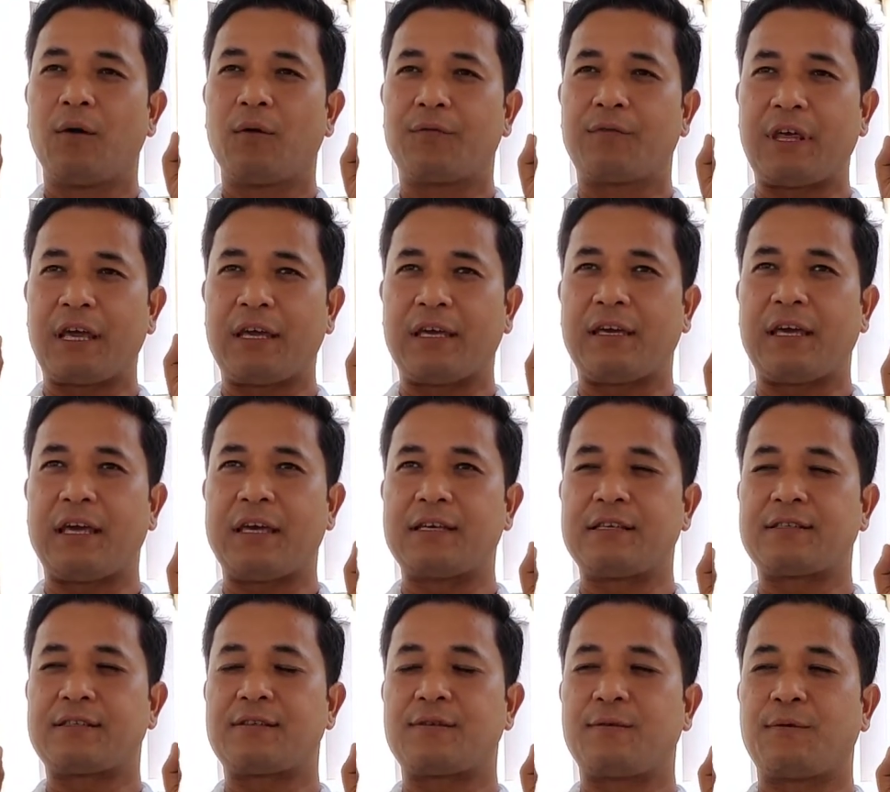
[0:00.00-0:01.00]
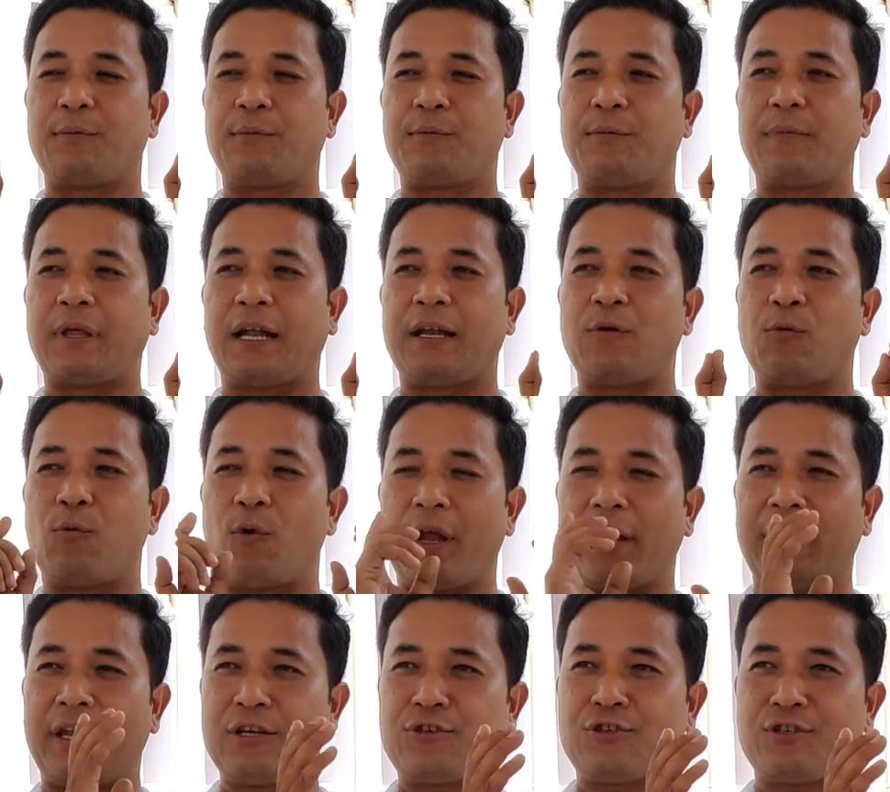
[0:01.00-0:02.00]
thing is that
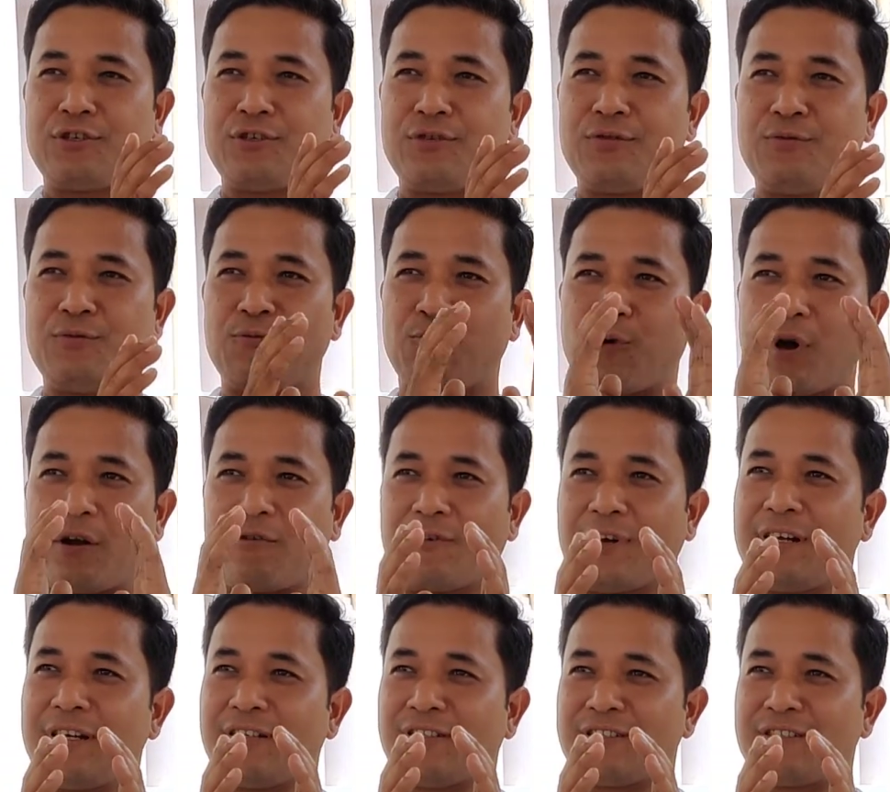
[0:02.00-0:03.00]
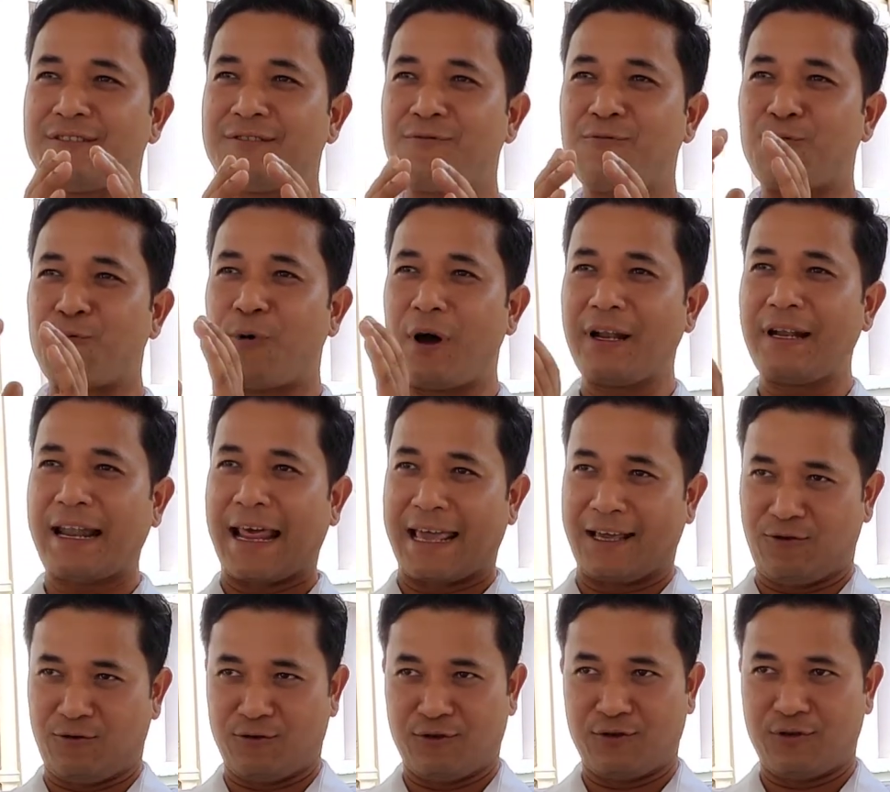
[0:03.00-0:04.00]
one nation, one religion, one
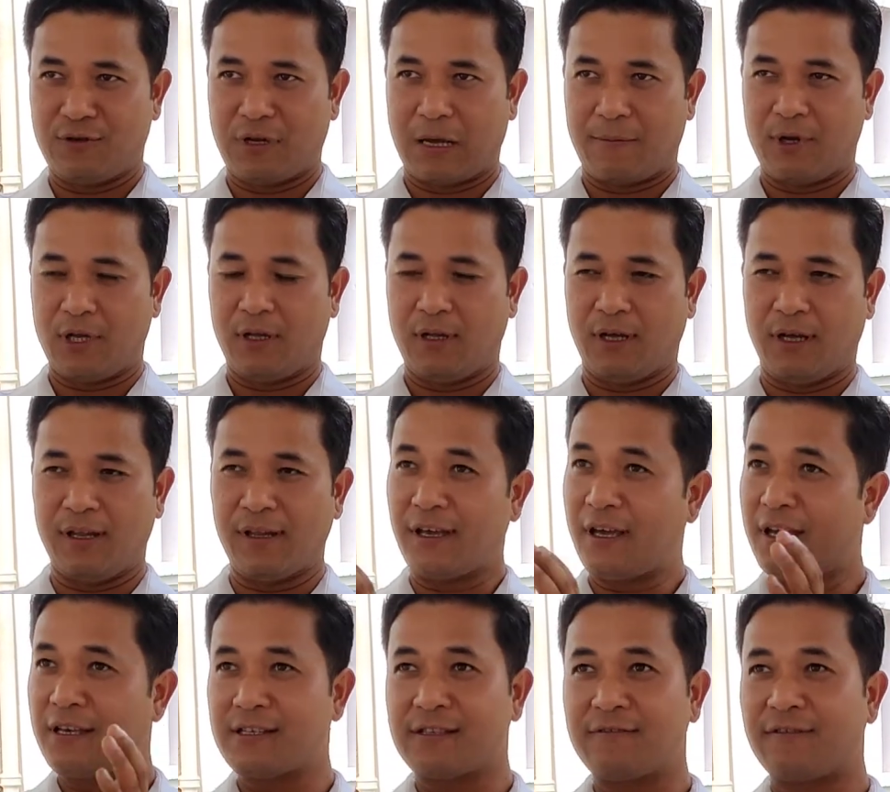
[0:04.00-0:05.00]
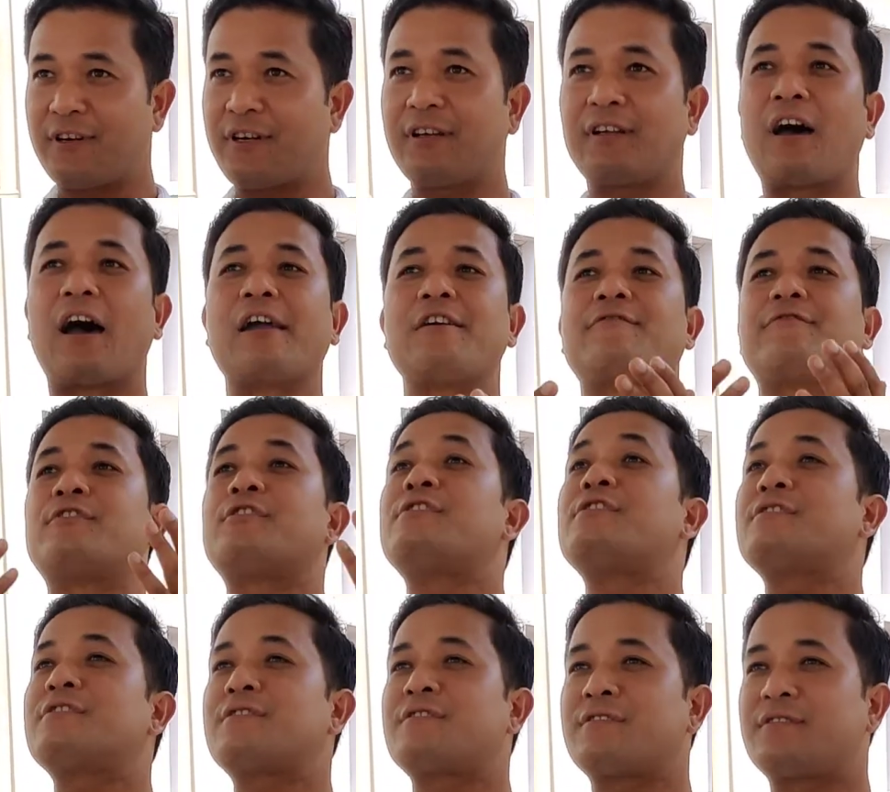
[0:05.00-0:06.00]
language. I mean, India is a very
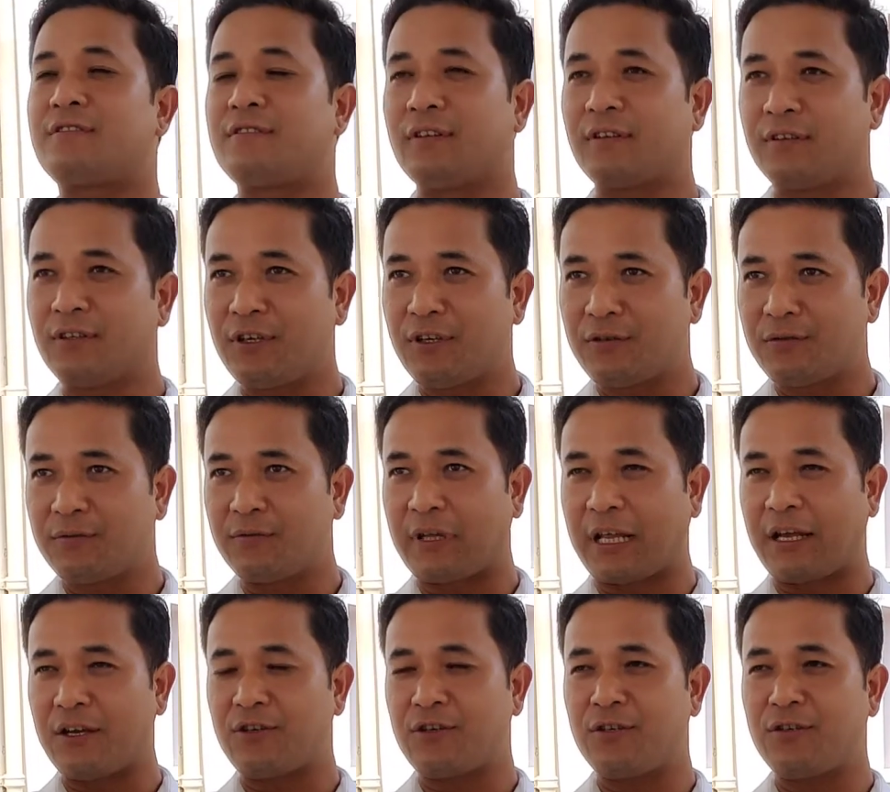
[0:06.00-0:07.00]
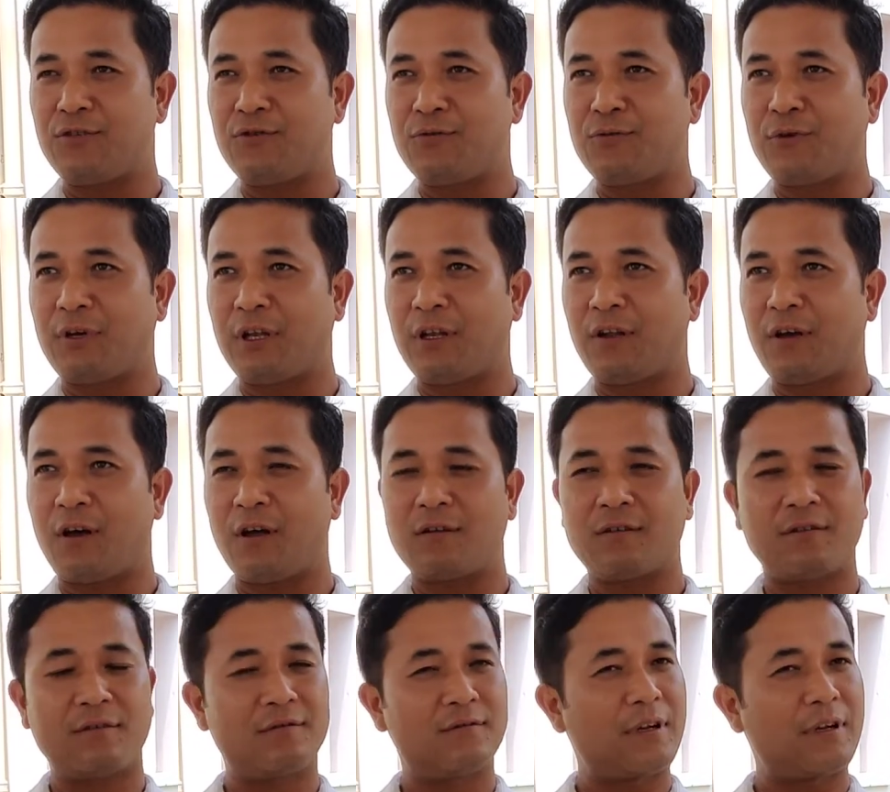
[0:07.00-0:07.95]
diverse nation. You cannot.